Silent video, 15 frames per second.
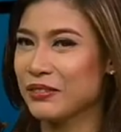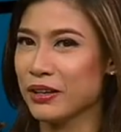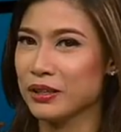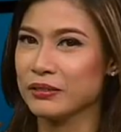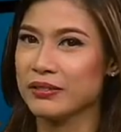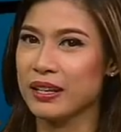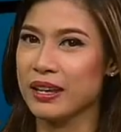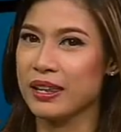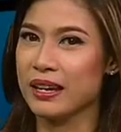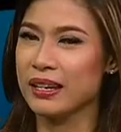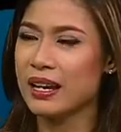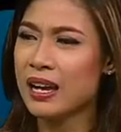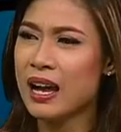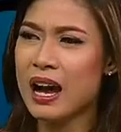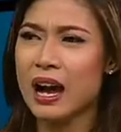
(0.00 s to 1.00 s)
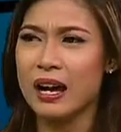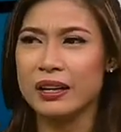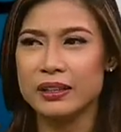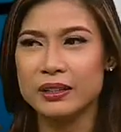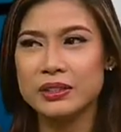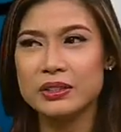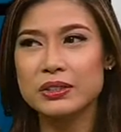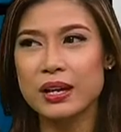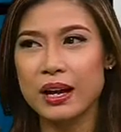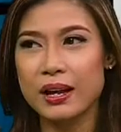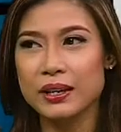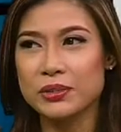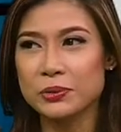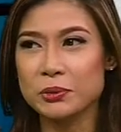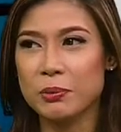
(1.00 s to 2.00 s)
verify that. I hear you
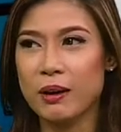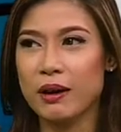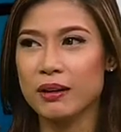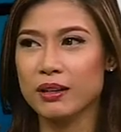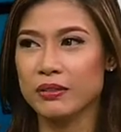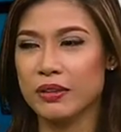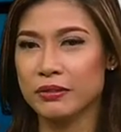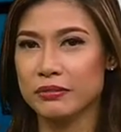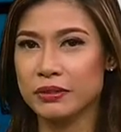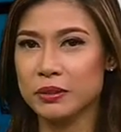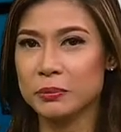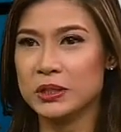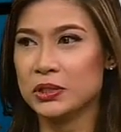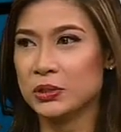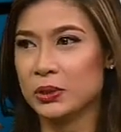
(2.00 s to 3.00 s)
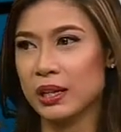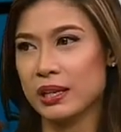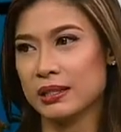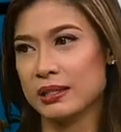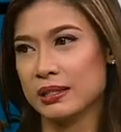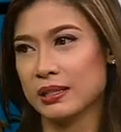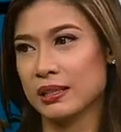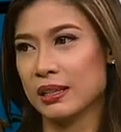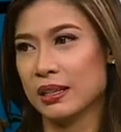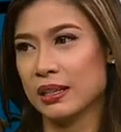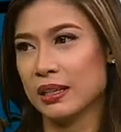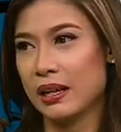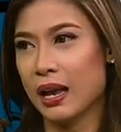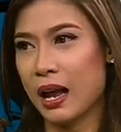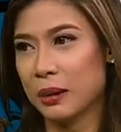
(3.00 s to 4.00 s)
guys were part of a Philippine Transit
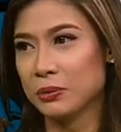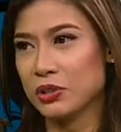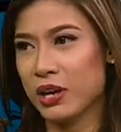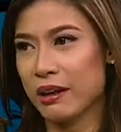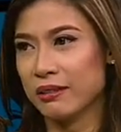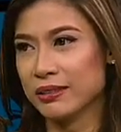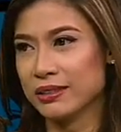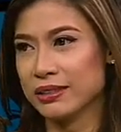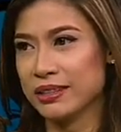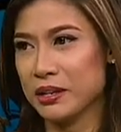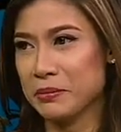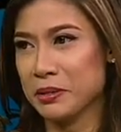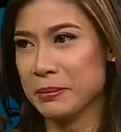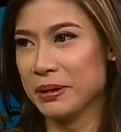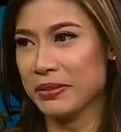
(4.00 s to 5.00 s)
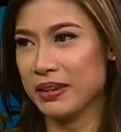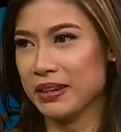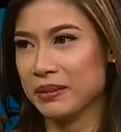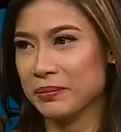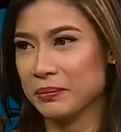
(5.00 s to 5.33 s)
app challenge. Tell me about that.